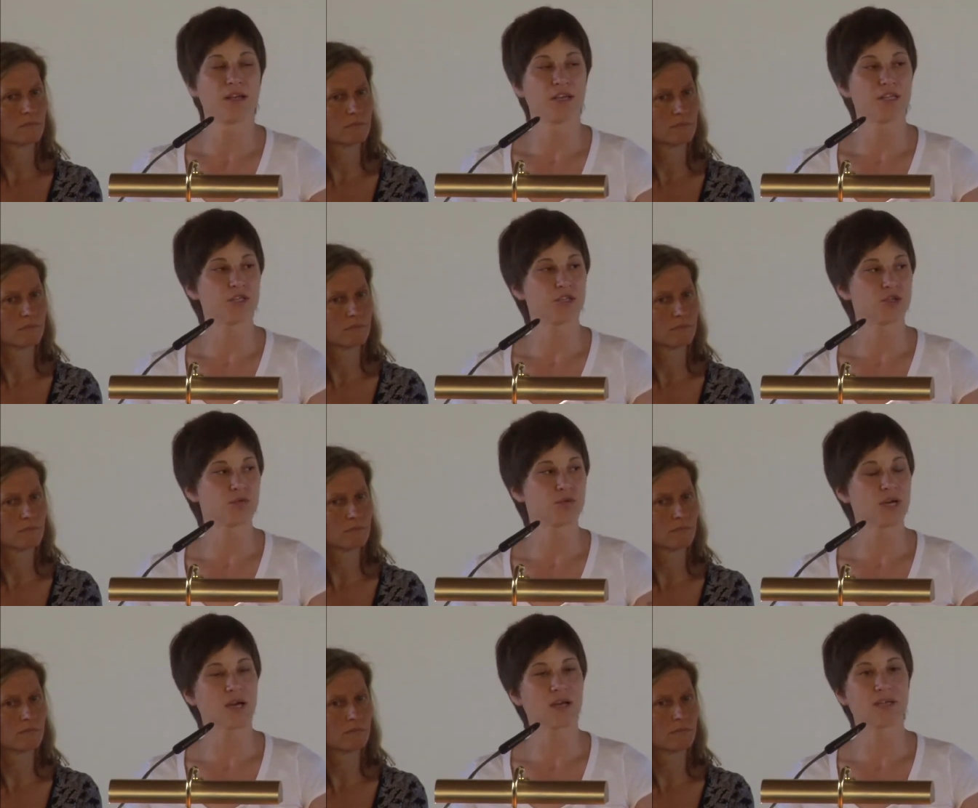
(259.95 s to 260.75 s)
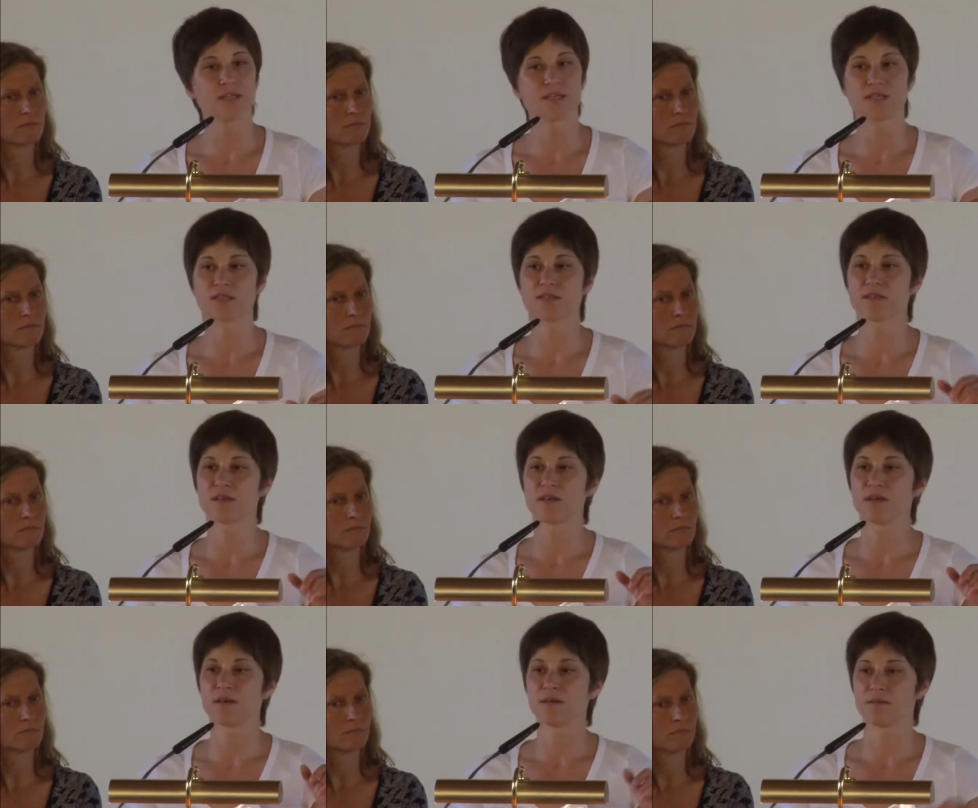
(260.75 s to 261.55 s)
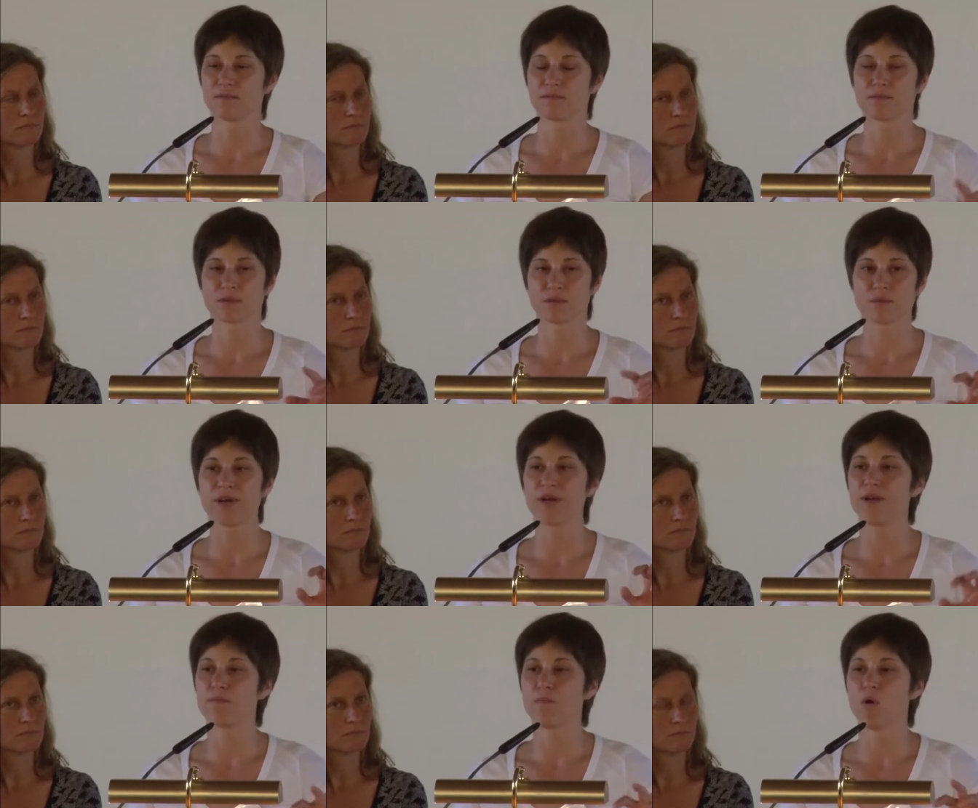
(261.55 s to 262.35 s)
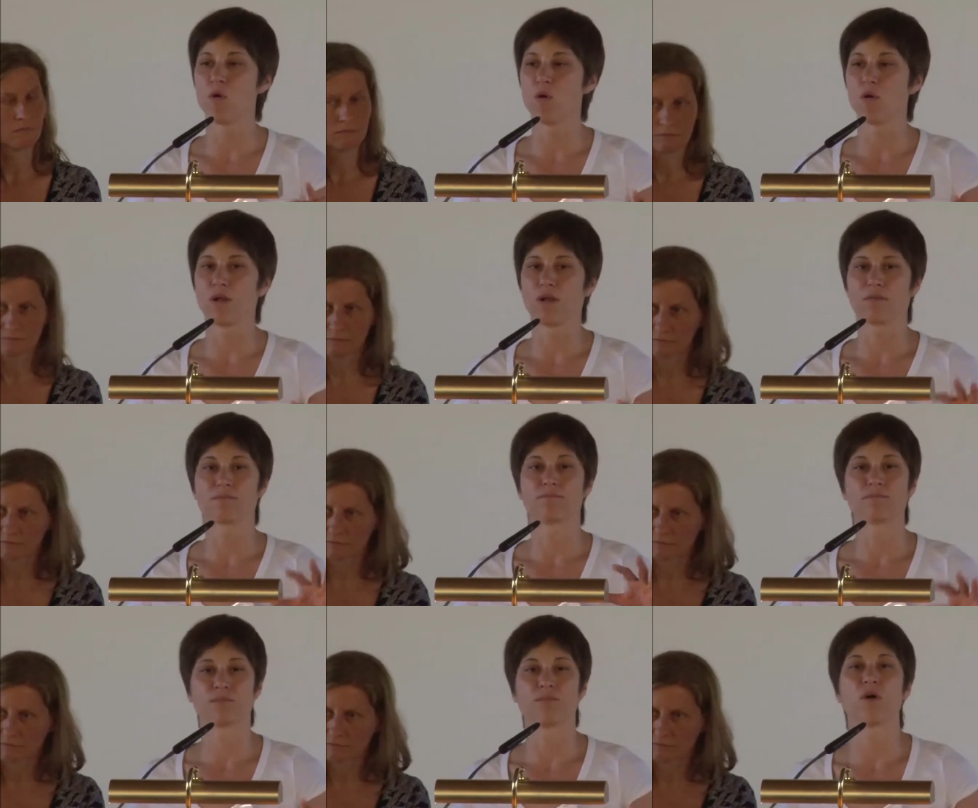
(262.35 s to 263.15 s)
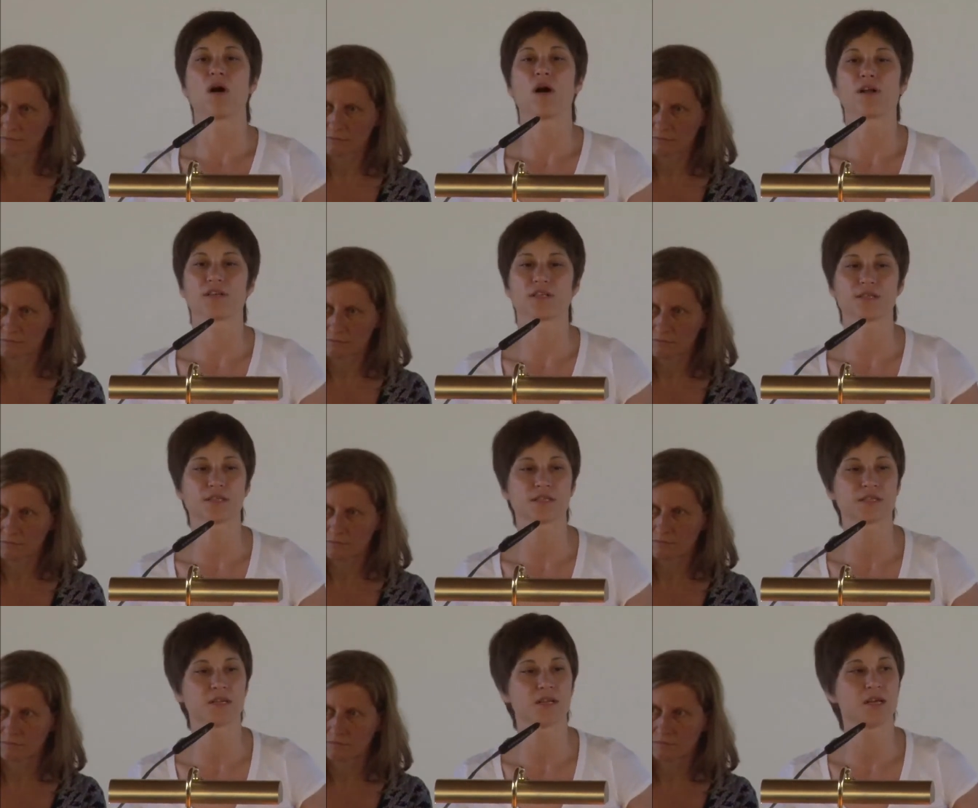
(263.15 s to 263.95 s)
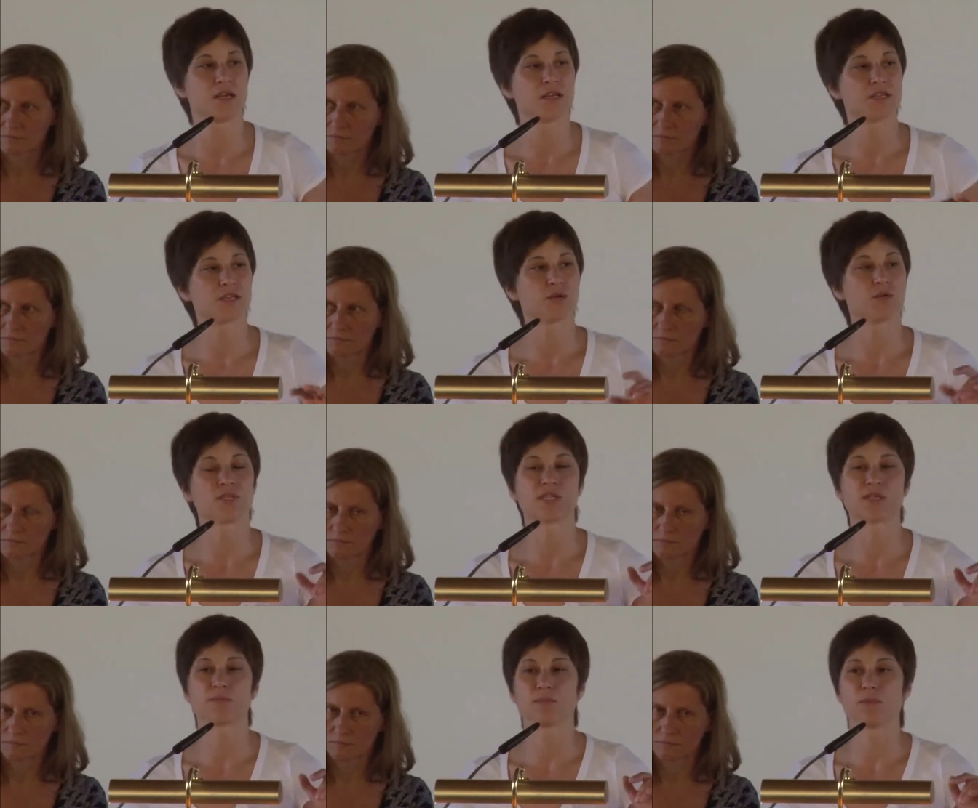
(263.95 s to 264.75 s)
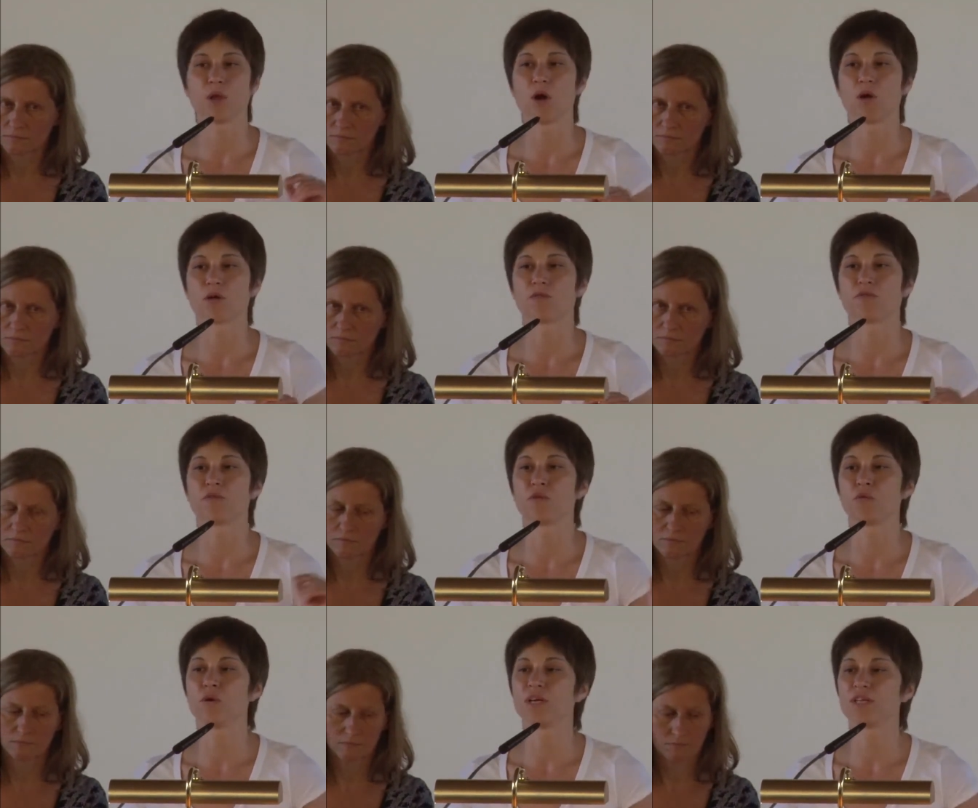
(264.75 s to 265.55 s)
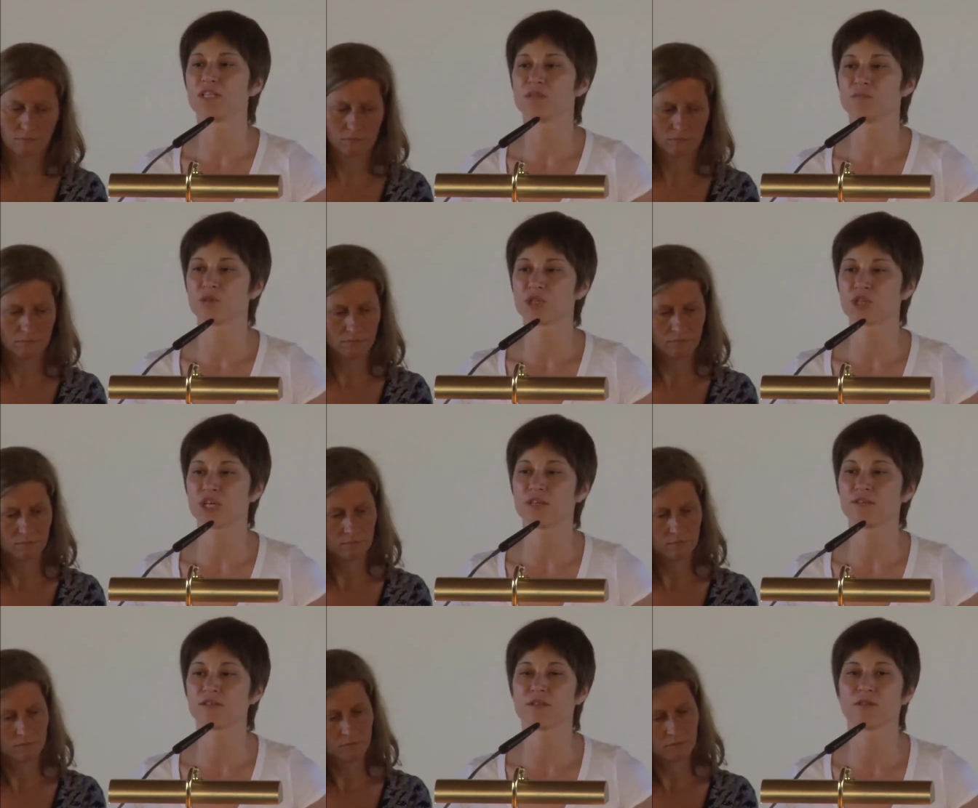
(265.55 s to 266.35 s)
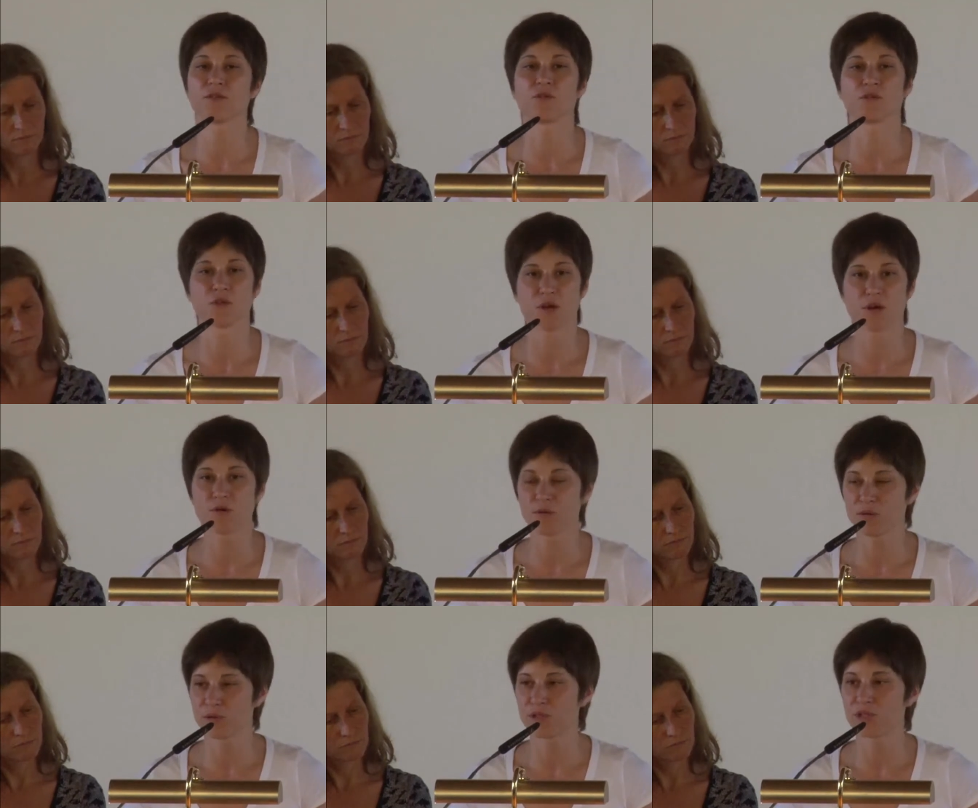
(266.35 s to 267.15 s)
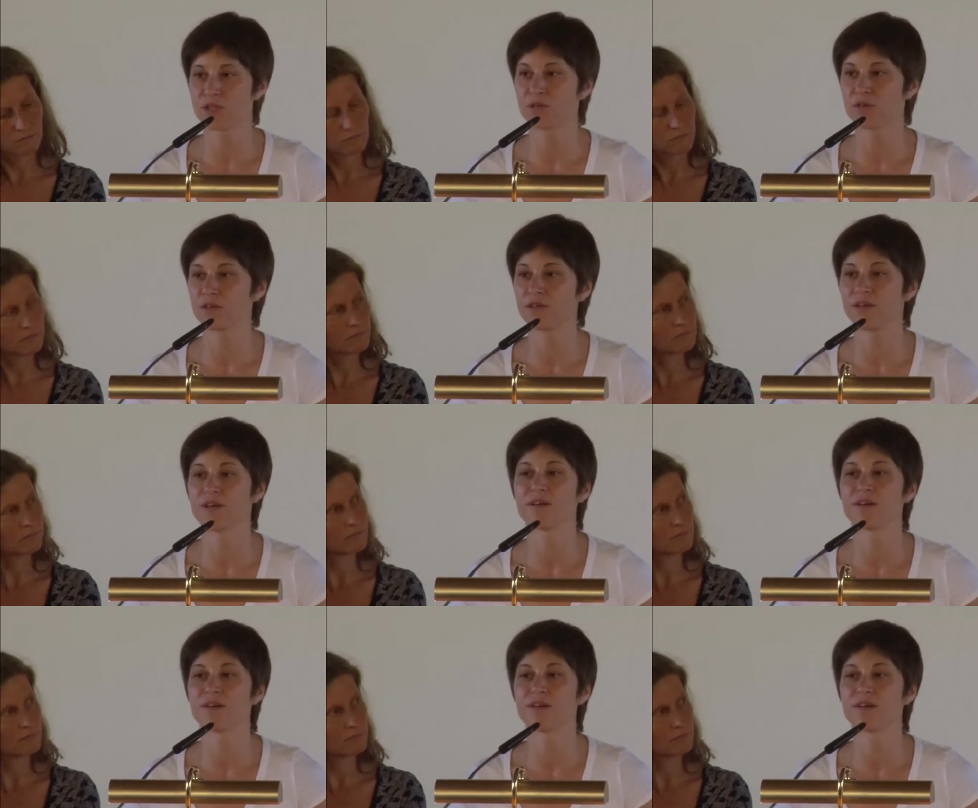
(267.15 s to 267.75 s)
Speaker 1: It unites uh, three more parties. So it's a block of Yulia Tymoshenko. You know who is here,